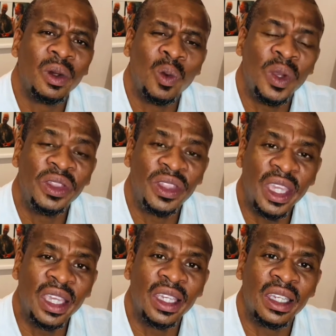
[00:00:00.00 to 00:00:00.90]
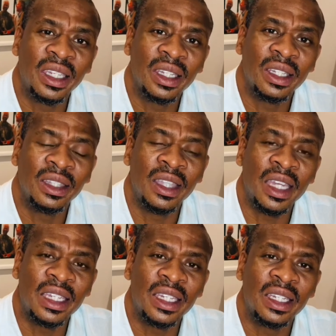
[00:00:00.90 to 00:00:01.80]
We think
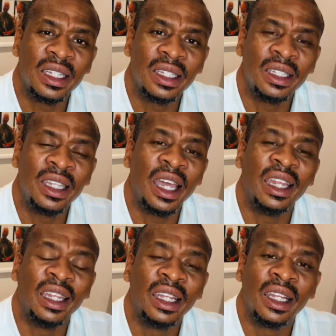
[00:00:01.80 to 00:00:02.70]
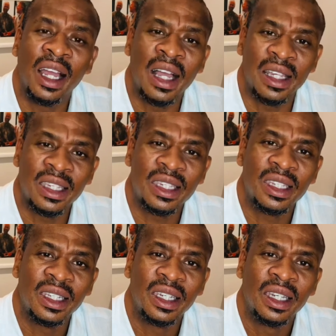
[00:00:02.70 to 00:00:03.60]
that they are like us.
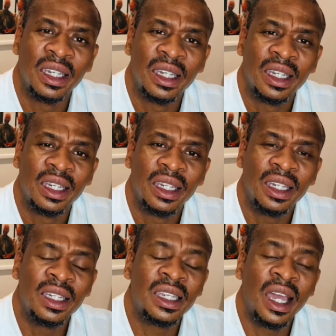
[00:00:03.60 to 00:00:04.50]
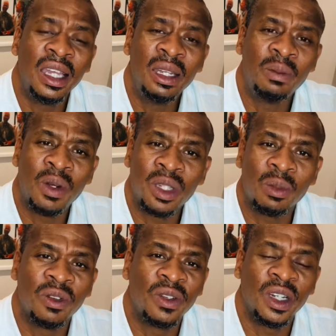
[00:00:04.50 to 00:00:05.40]
It's highly
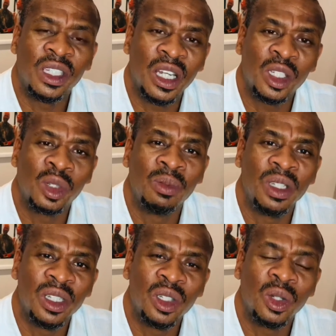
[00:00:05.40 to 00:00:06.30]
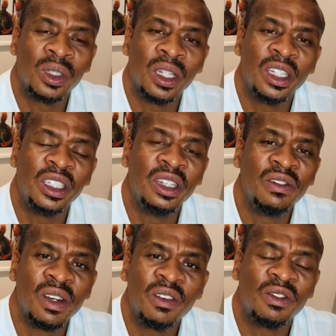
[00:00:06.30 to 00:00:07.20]
possible for a child to be totally
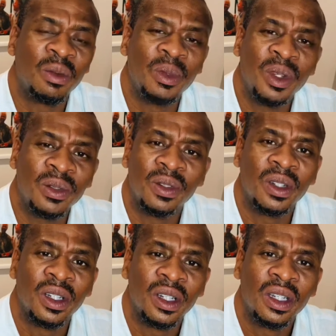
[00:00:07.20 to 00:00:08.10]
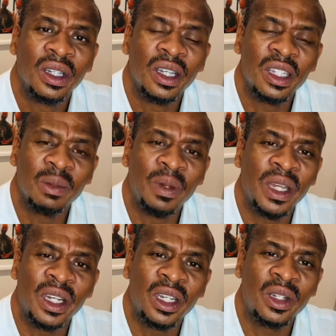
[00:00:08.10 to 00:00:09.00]
different from you as a
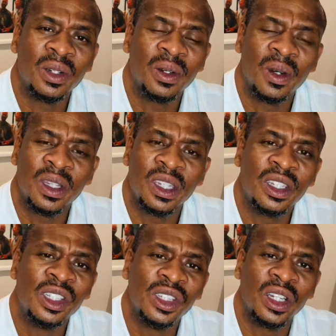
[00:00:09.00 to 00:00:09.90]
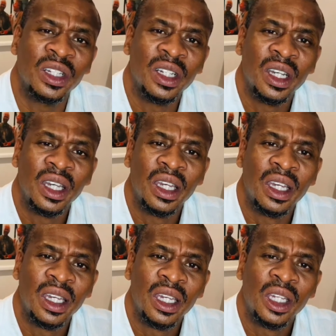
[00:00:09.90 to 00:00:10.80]
parent or as a teacher,
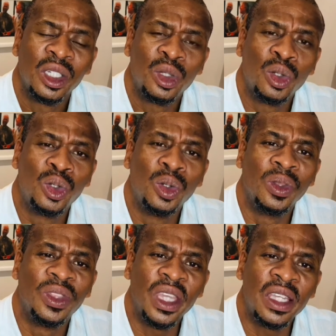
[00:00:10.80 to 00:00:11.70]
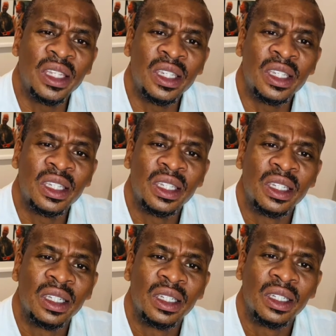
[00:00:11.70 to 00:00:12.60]
to do things
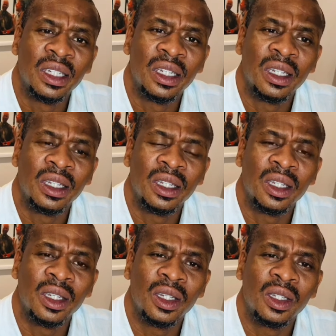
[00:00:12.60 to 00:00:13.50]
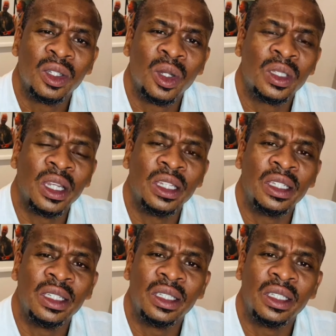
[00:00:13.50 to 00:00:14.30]
totally